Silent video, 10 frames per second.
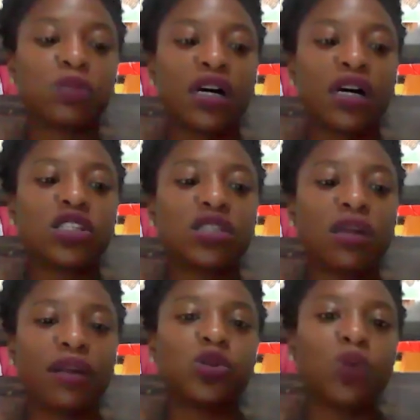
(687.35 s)
because
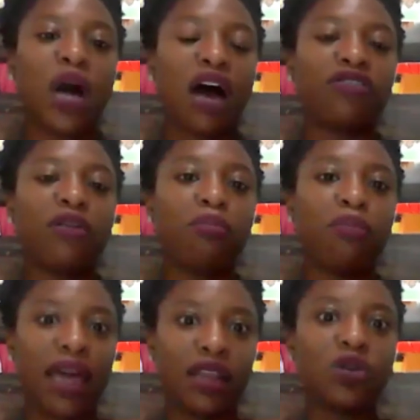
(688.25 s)
sometimes you have
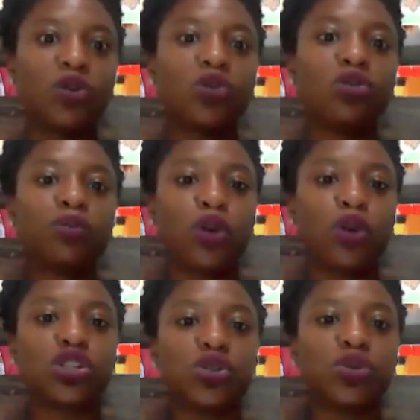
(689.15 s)
men
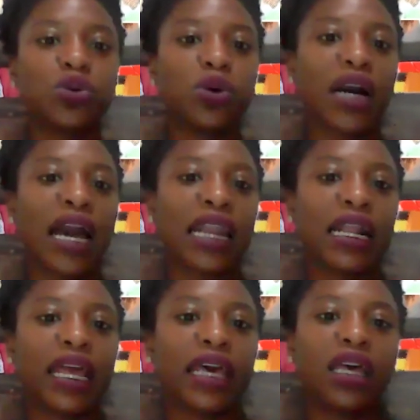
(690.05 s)
report to you who are kind
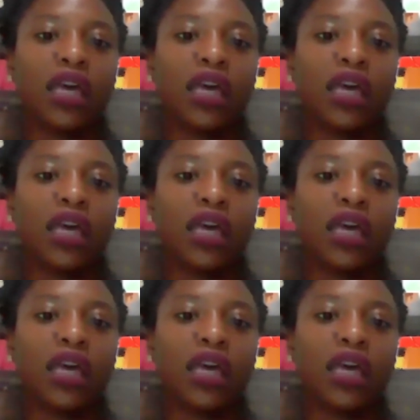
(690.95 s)
of like,